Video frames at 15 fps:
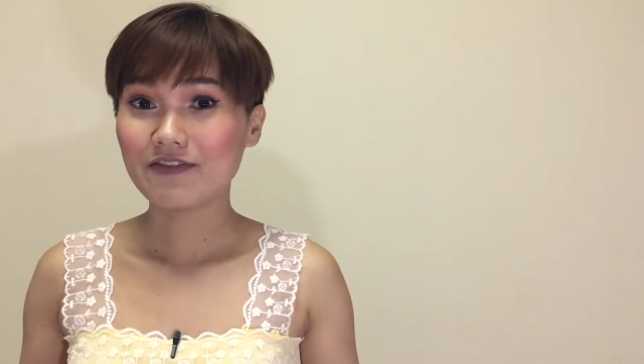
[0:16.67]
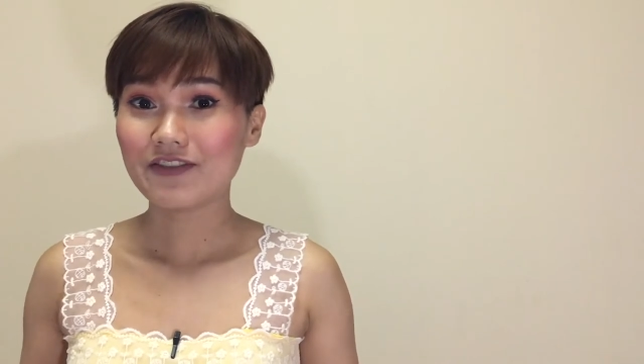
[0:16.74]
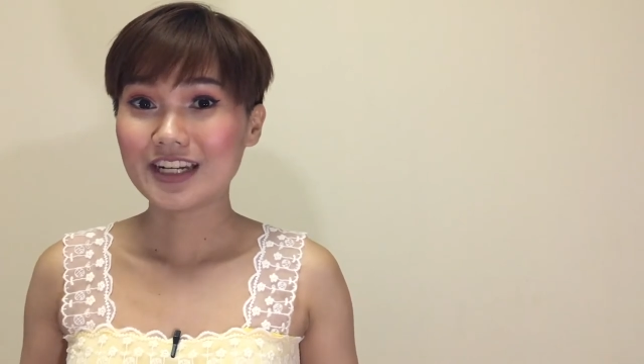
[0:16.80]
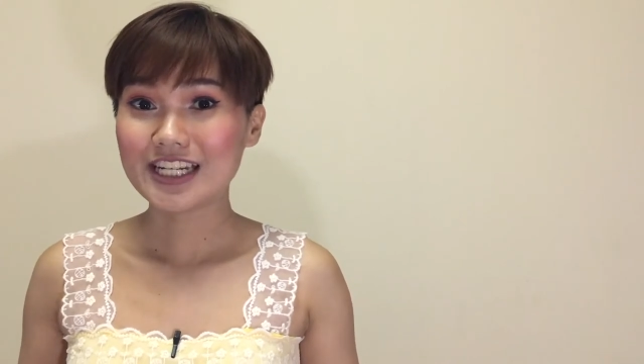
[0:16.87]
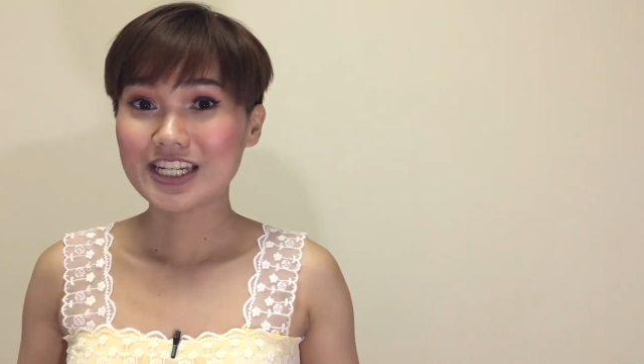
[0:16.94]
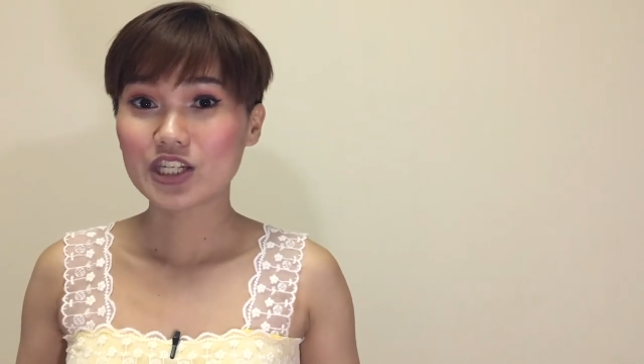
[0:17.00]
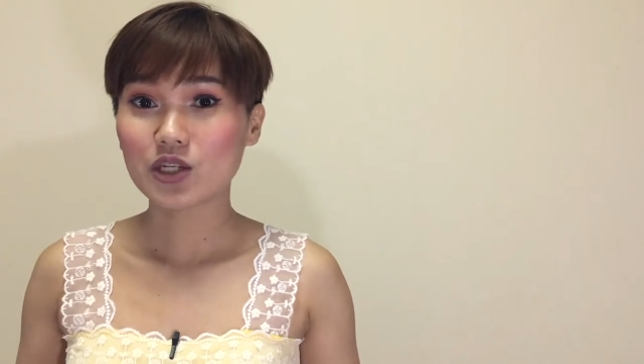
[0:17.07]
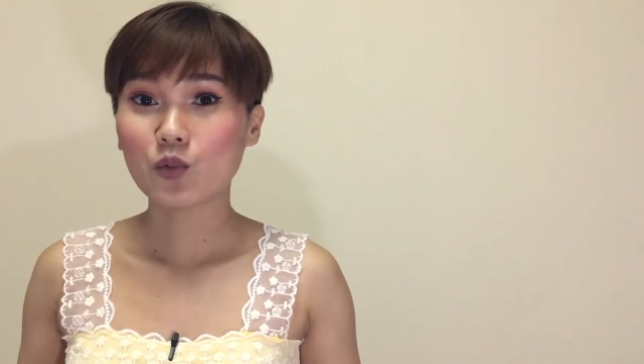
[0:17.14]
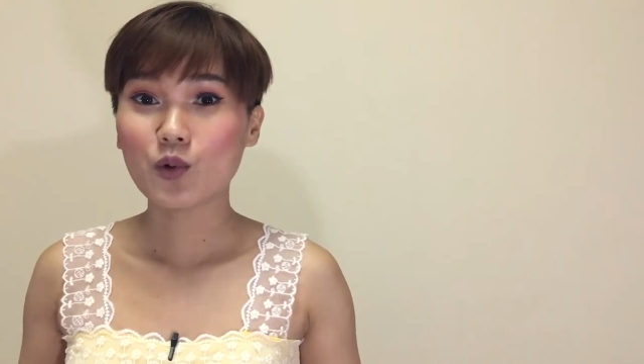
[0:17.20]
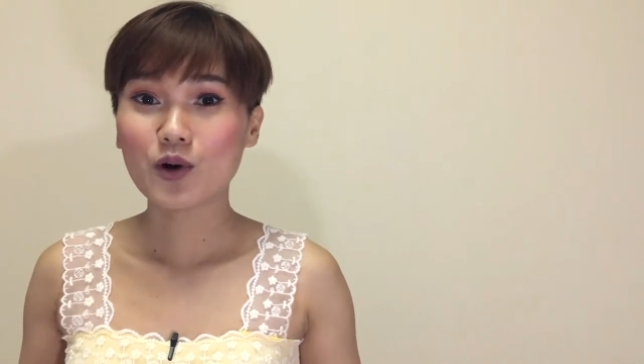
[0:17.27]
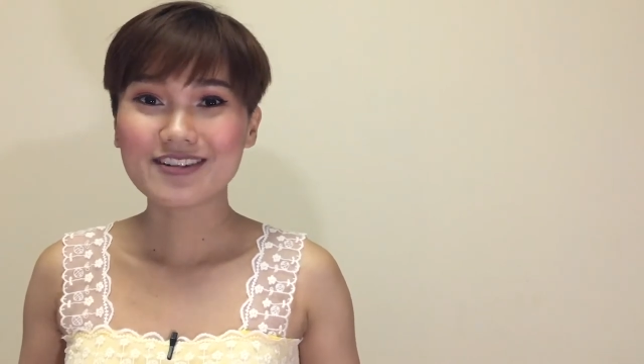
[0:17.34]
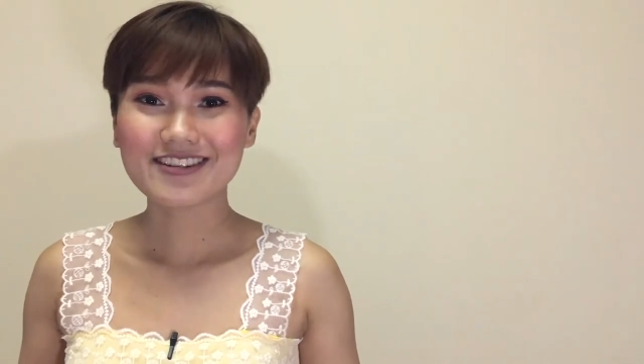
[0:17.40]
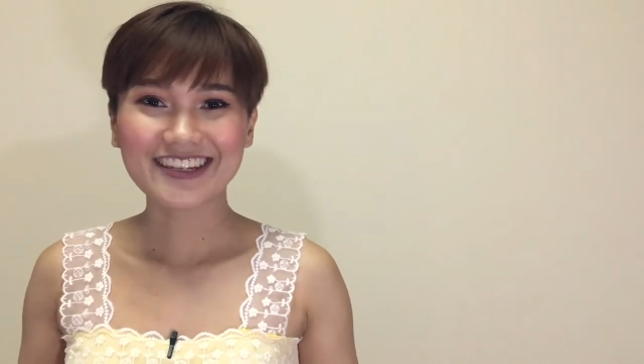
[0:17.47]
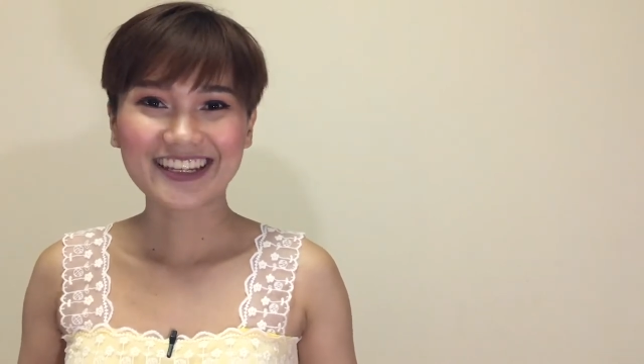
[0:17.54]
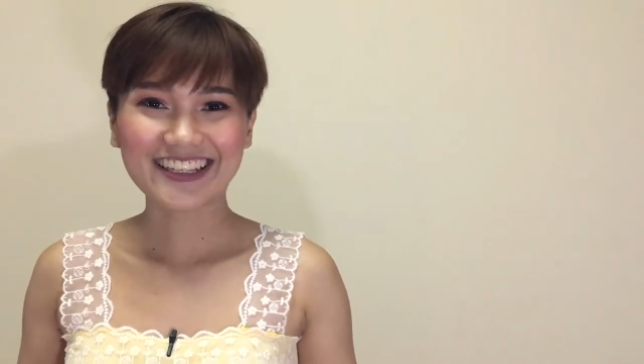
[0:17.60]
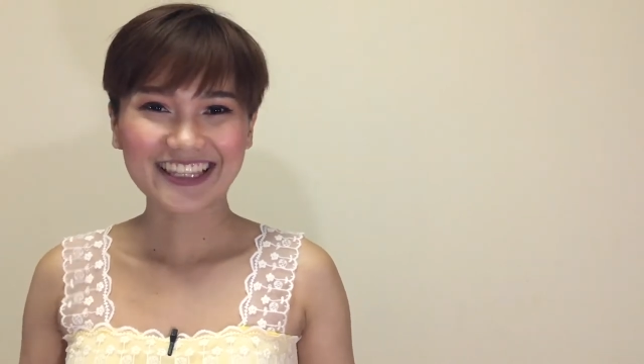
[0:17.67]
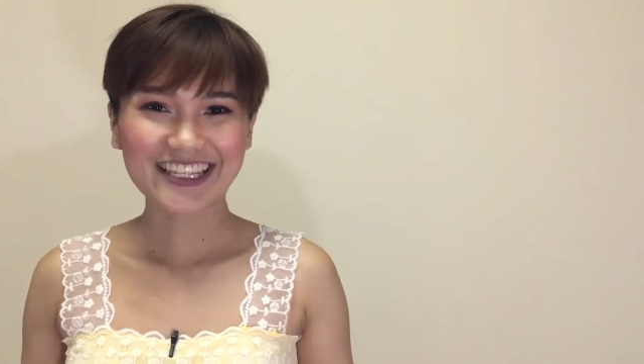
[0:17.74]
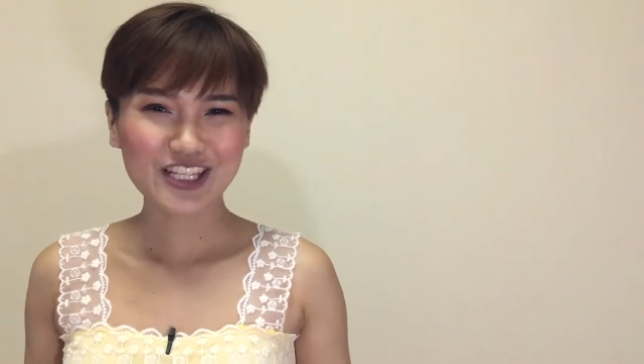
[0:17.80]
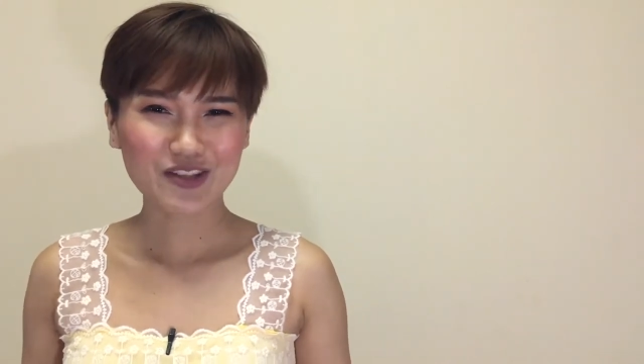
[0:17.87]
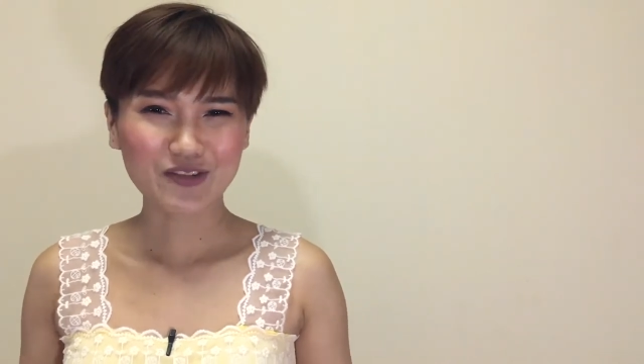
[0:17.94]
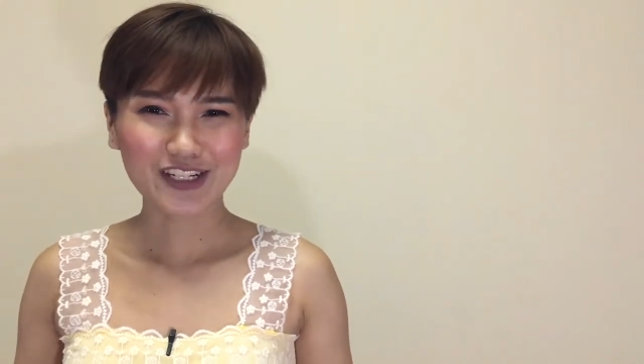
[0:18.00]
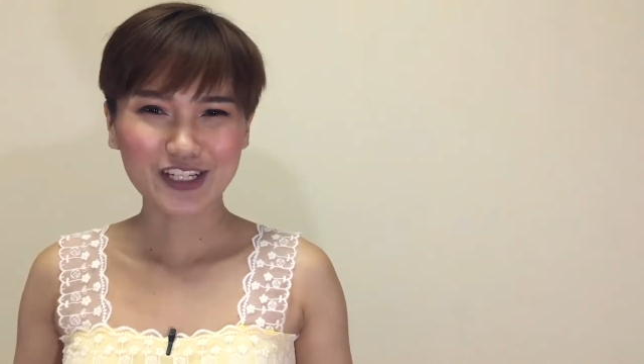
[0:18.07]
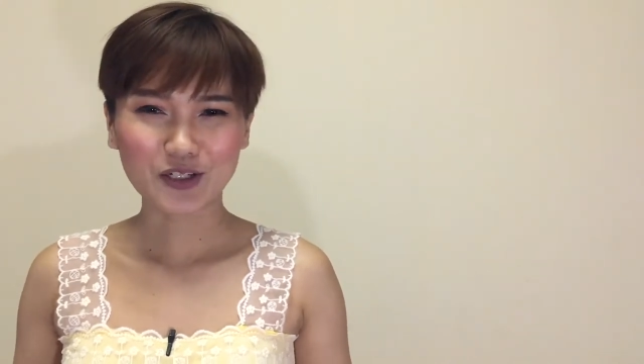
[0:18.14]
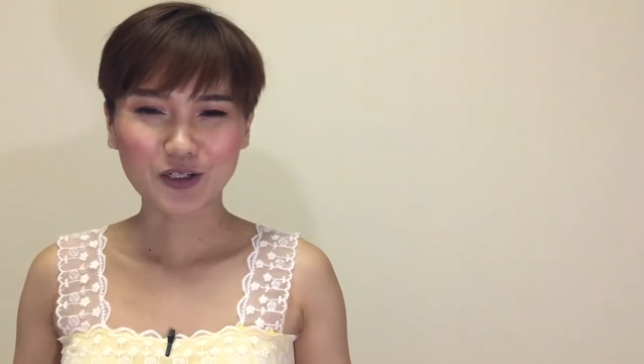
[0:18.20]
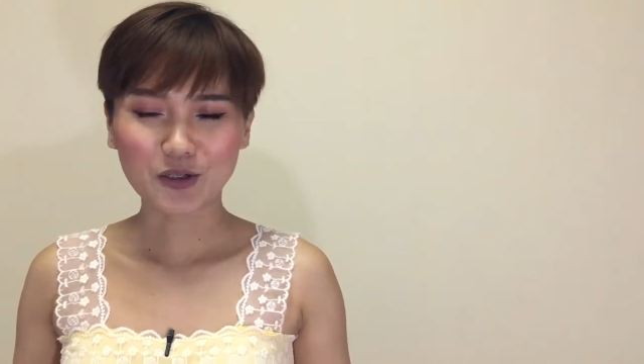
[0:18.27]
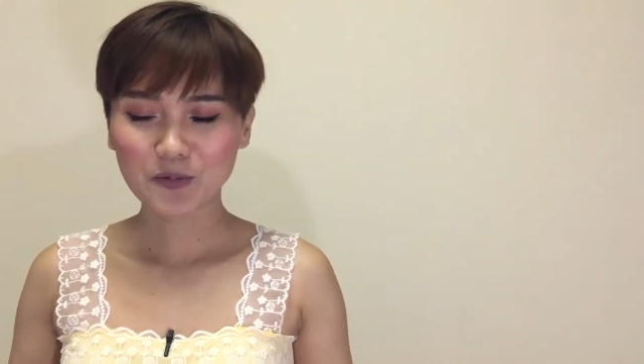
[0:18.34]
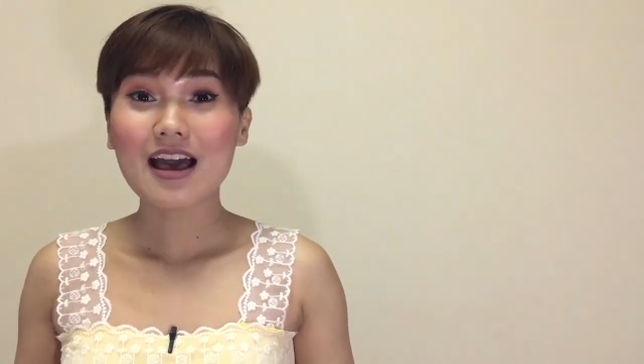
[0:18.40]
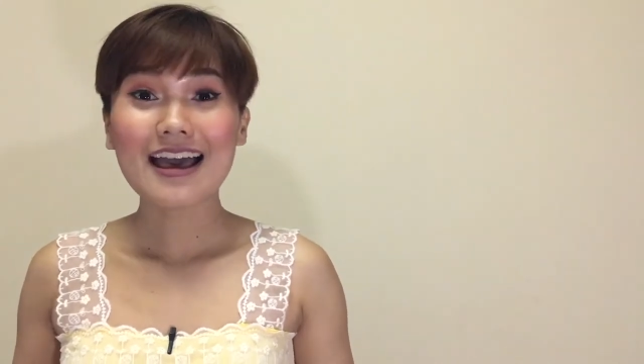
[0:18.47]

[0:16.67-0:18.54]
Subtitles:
finished watching this video.